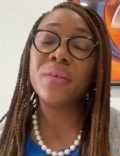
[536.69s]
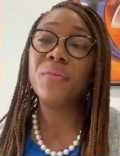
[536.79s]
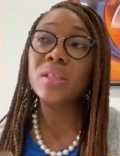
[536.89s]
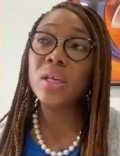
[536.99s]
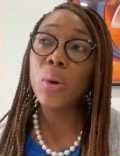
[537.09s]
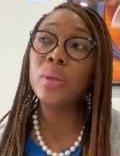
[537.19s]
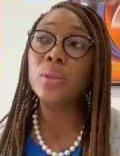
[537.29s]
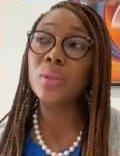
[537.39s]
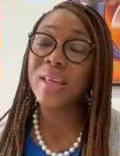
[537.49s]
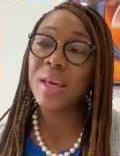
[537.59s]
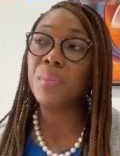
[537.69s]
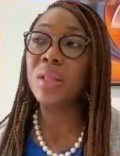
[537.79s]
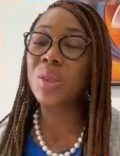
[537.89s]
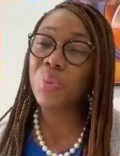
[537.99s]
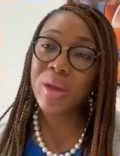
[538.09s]
If it's going to take
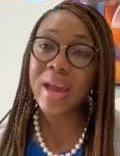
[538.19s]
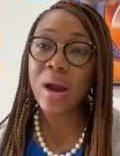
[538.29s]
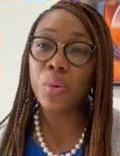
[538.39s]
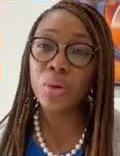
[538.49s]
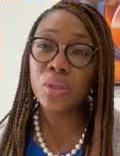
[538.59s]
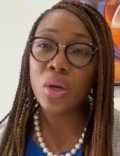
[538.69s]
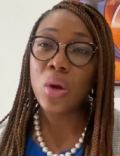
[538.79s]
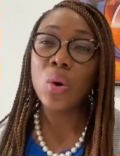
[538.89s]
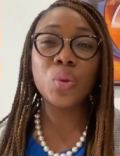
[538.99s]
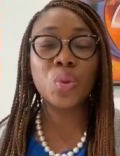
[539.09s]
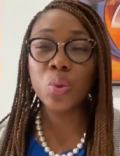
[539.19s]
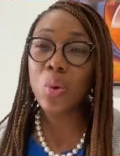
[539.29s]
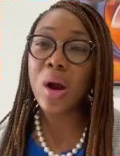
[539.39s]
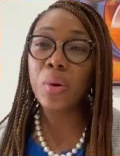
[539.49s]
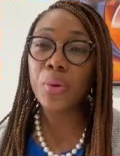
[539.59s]
me three hours or
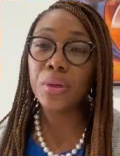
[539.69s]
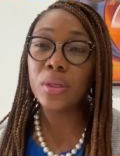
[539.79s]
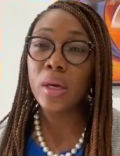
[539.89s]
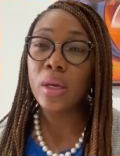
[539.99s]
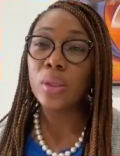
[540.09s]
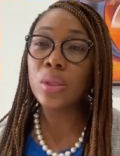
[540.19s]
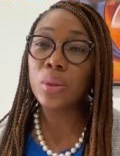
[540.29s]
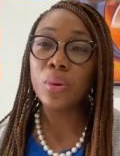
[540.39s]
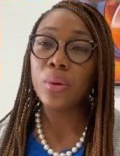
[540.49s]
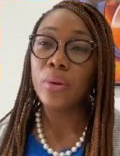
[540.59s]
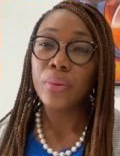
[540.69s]
two hours to